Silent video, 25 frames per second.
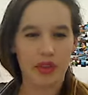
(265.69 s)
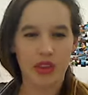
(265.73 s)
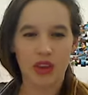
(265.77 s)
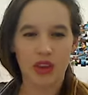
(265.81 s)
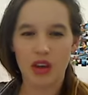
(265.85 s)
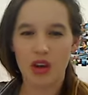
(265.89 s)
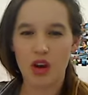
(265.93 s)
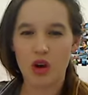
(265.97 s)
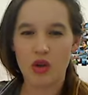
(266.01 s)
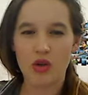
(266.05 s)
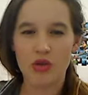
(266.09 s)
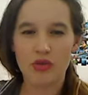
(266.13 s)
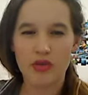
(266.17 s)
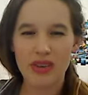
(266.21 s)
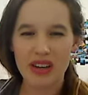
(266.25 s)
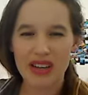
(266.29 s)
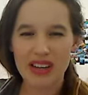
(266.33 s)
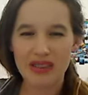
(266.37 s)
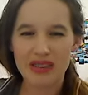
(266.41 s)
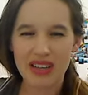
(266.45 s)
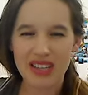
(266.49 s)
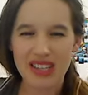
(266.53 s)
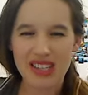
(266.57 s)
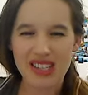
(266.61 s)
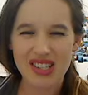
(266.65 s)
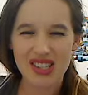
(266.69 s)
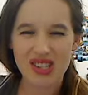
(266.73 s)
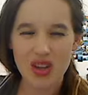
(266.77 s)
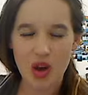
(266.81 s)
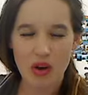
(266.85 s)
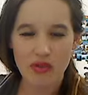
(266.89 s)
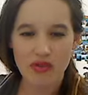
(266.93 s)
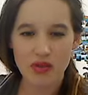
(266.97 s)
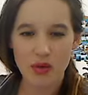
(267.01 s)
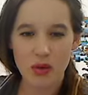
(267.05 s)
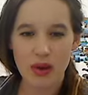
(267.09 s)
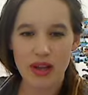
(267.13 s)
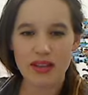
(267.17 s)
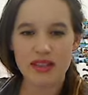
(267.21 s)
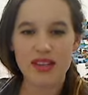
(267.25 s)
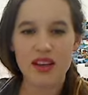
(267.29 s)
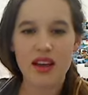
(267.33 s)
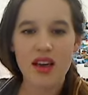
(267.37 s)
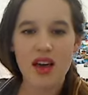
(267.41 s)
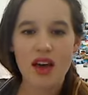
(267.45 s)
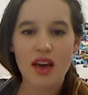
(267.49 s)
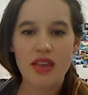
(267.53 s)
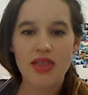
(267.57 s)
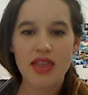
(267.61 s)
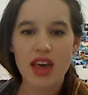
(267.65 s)
you know, the really, really soft
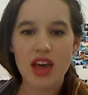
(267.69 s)
ones.